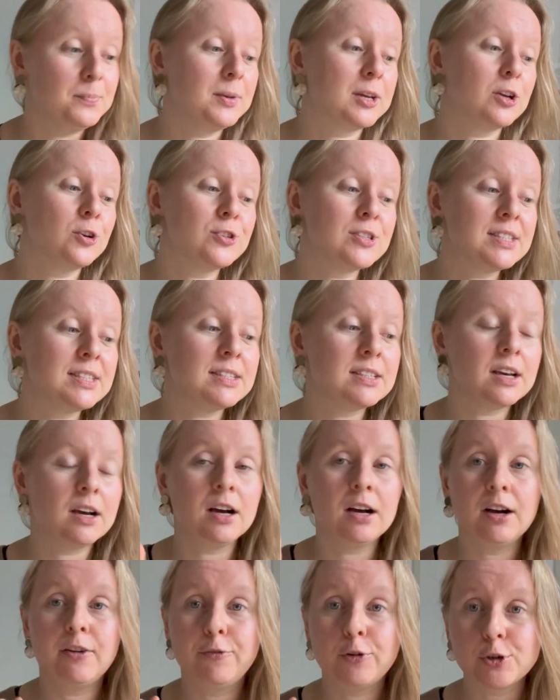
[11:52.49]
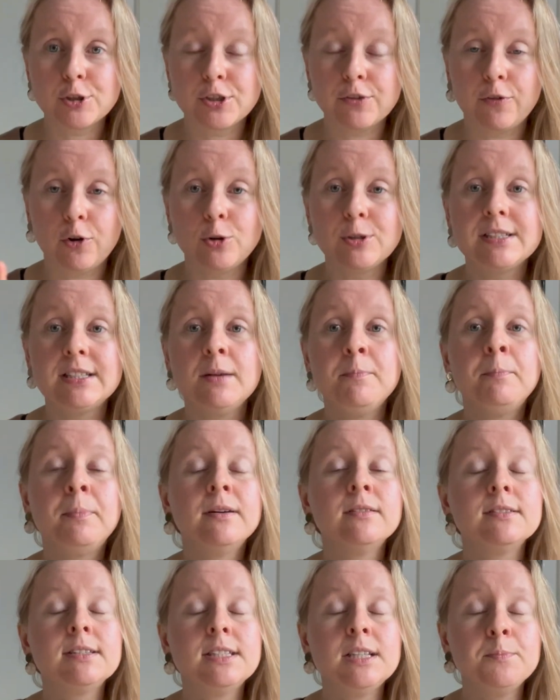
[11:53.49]
Because first of all,
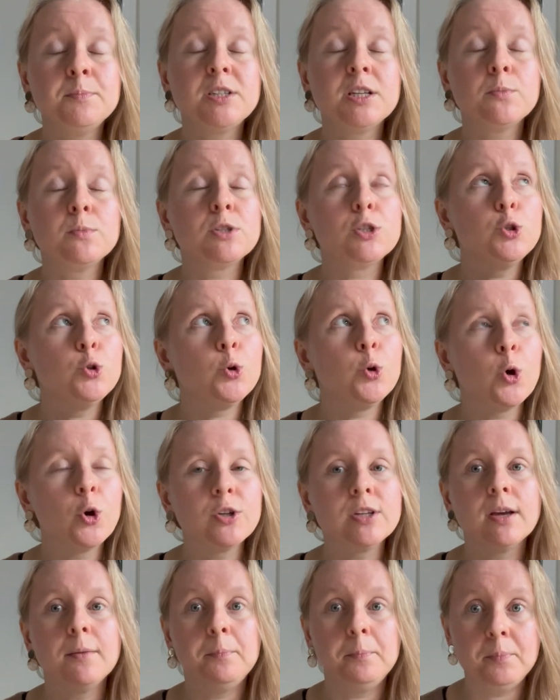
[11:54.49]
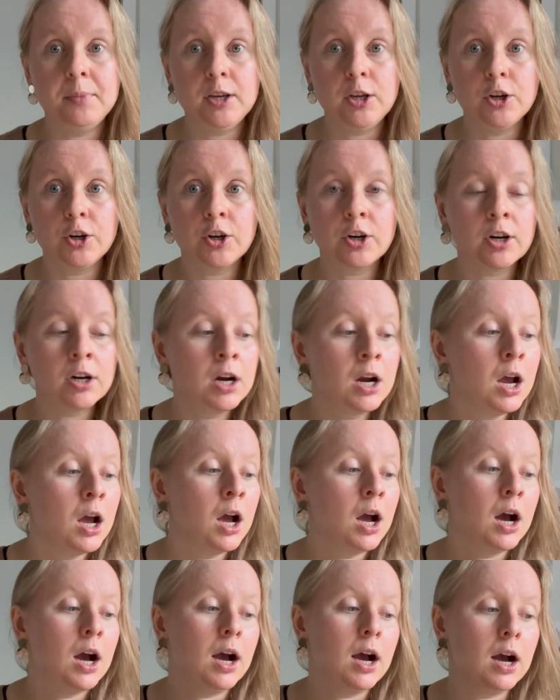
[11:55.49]
symptoms do not appear
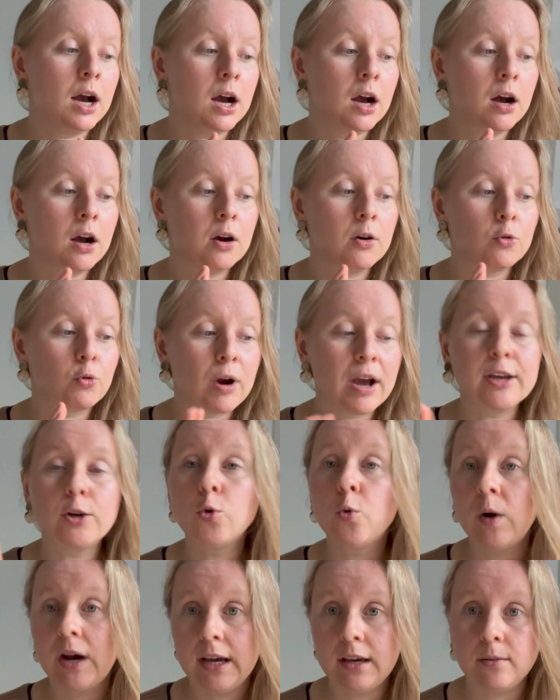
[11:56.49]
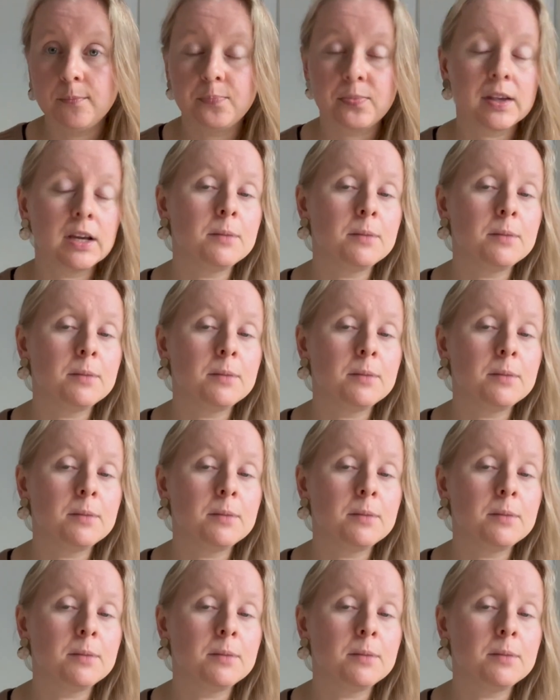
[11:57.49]
right away.